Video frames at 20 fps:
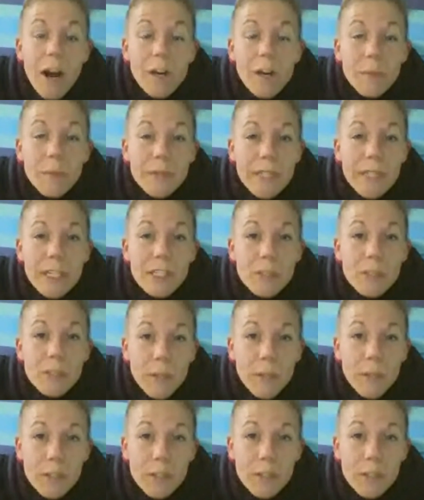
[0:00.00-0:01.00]
We
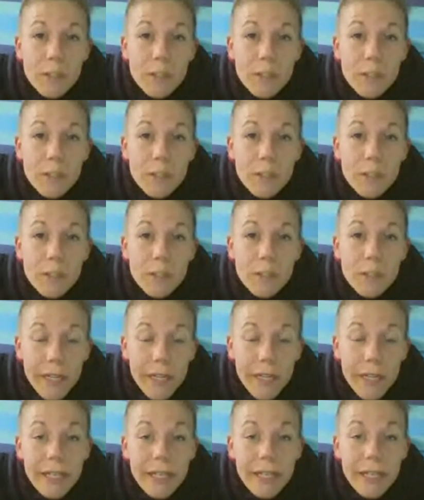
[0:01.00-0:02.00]
are 100% Swiss
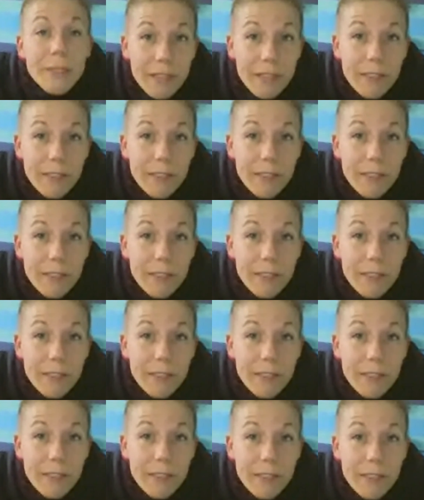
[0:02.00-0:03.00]
formulated and
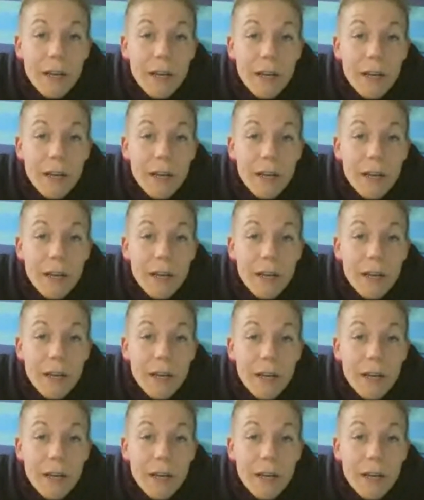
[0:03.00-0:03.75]
botanically based.